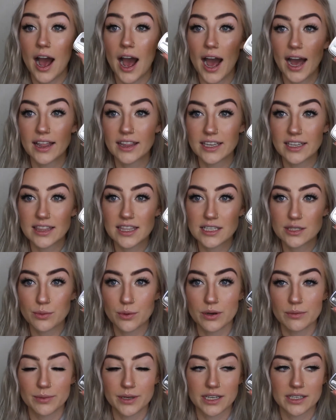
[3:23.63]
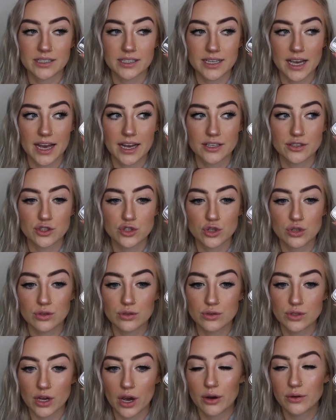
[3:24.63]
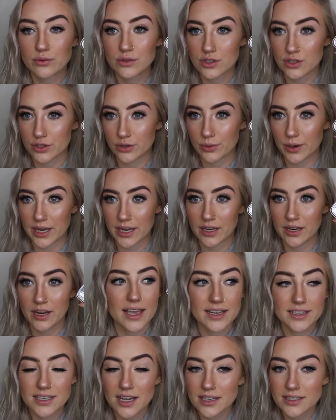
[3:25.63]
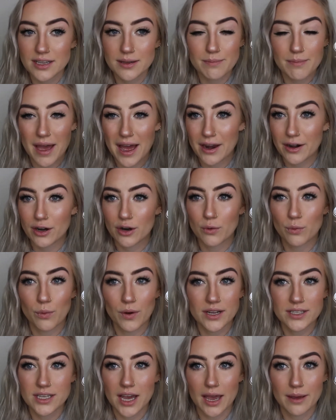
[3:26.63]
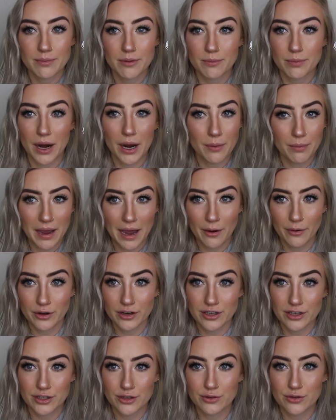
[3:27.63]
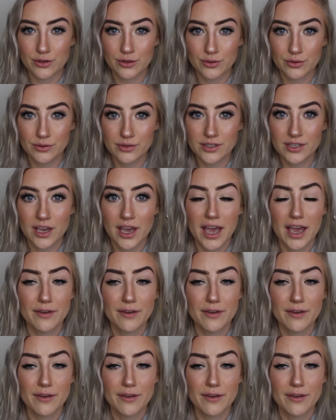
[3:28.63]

I like this one because it has 2 tones to it. It doesn't matter what type of brow powder you use.